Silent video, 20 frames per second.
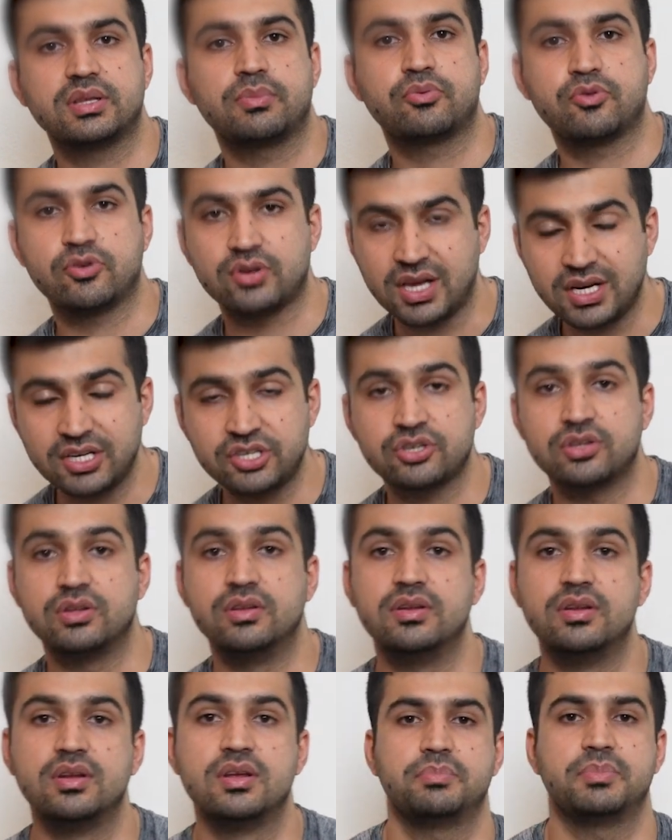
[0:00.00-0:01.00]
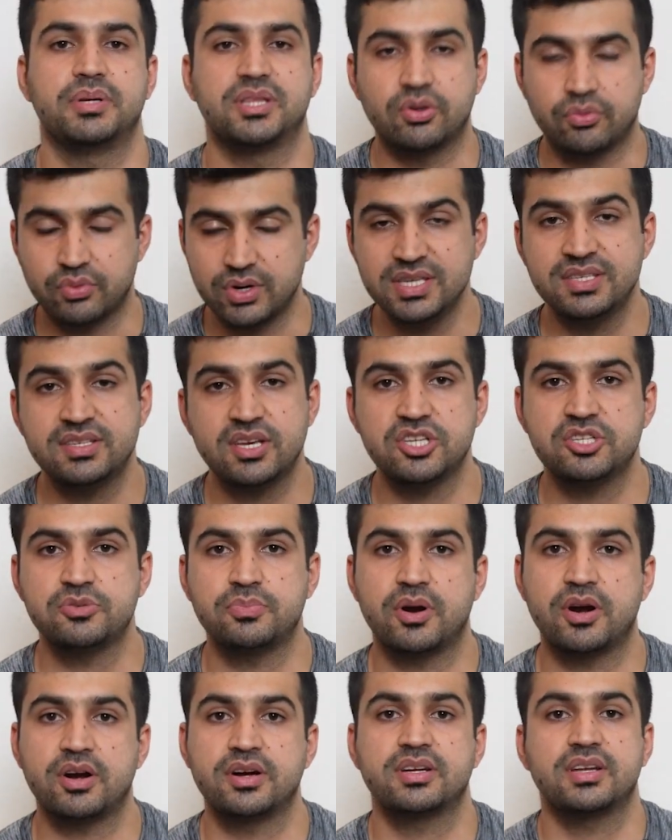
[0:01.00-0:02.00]
the production, but the research
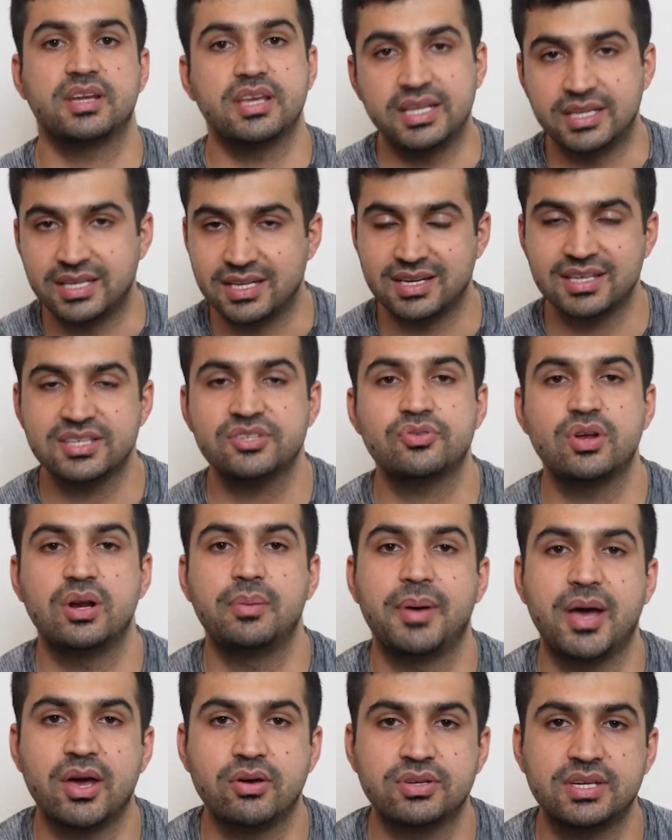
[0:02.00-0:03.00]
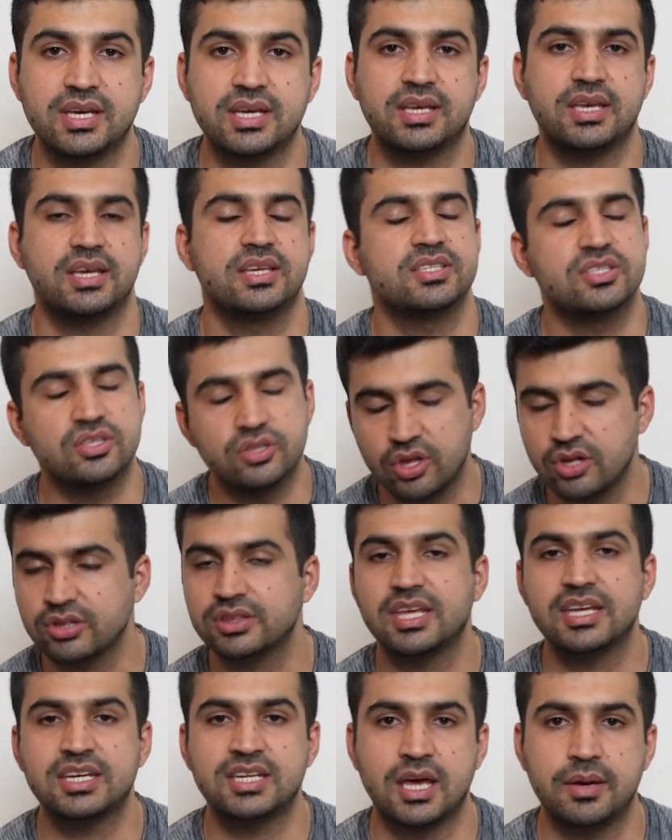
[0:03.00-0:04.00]
part in industrial biotech is not
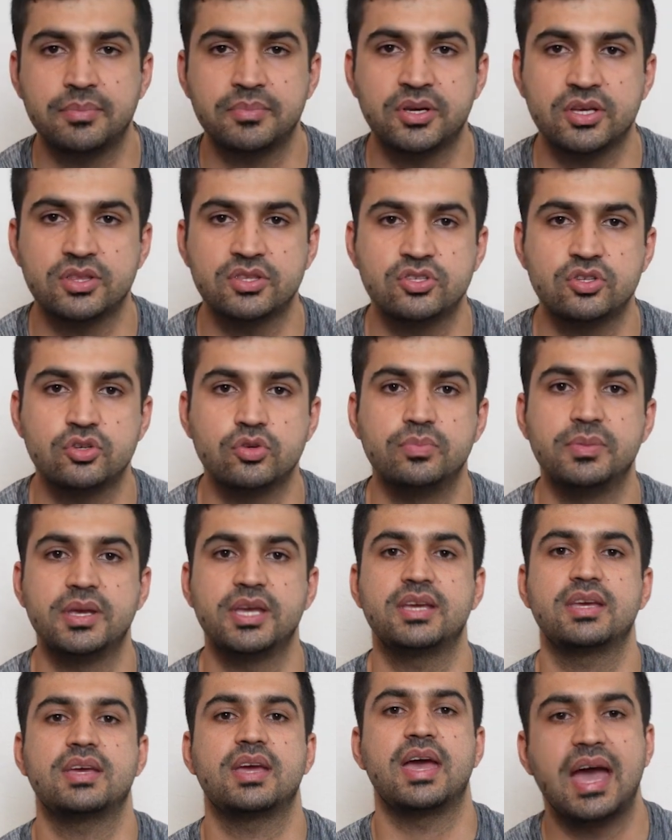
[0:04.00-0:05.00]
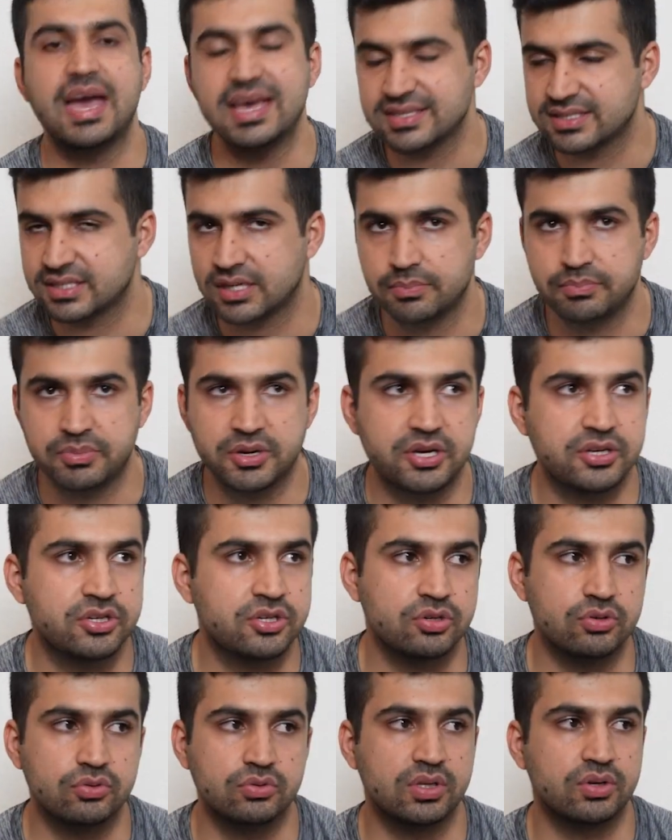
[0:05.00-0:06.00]
that time consuming as compared
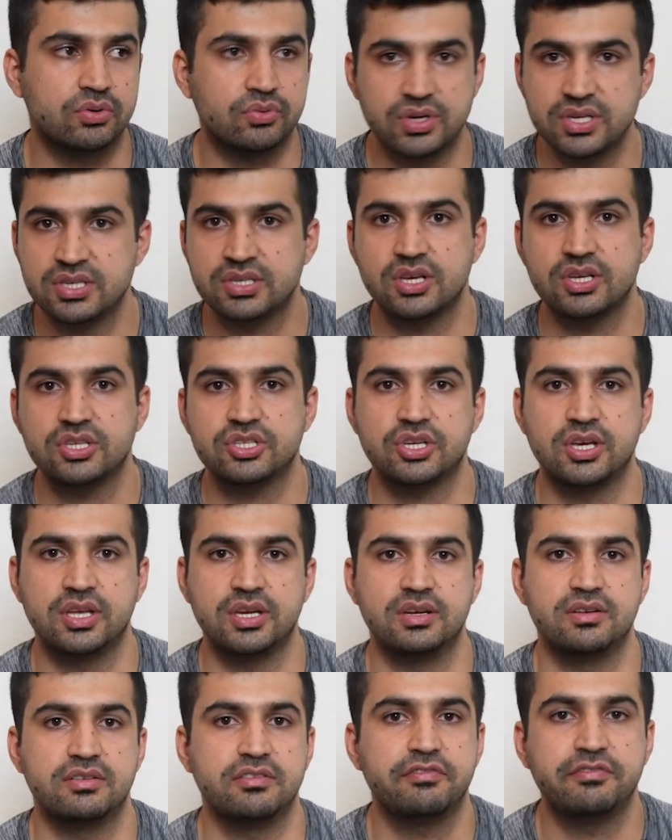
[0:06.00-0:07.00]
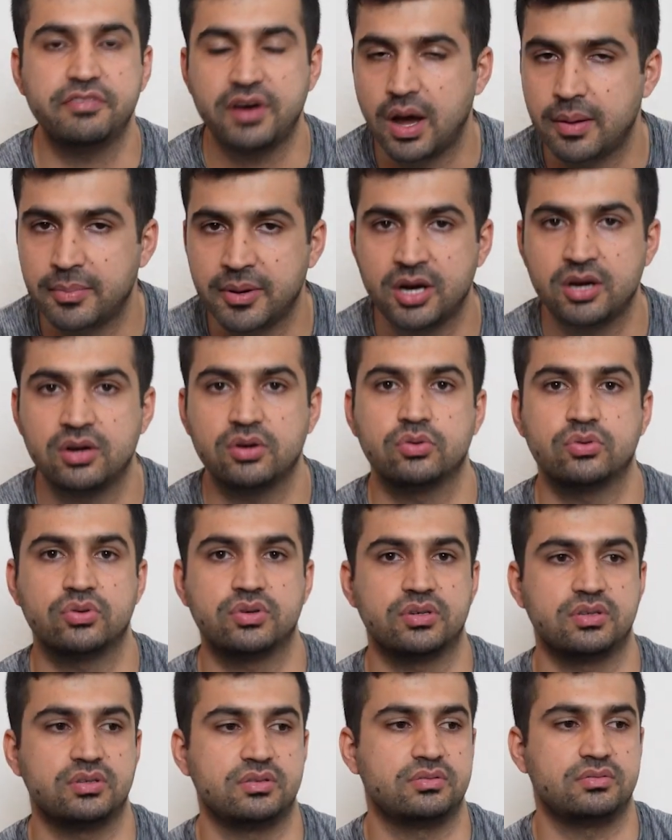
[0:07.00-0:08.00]
to the research in pharma
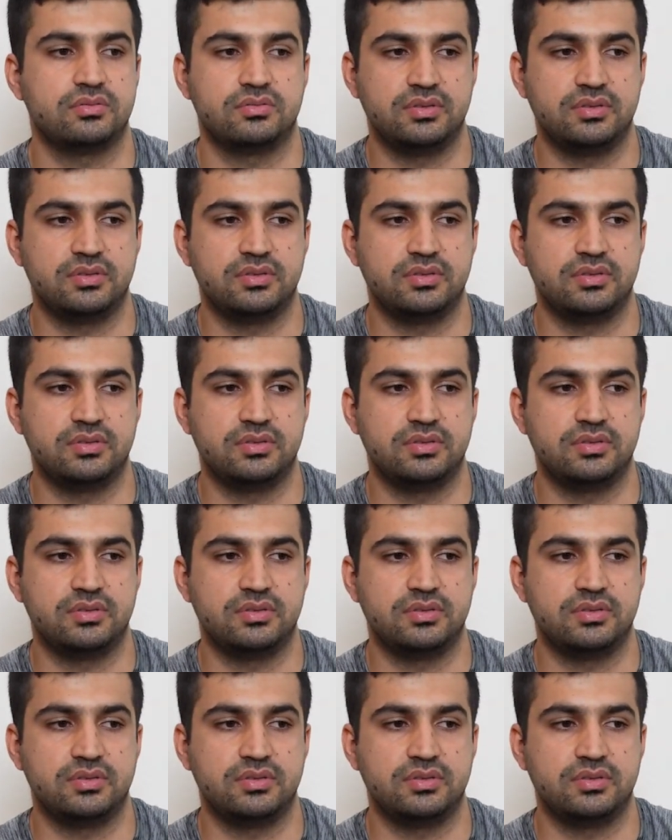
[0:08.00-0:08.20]
or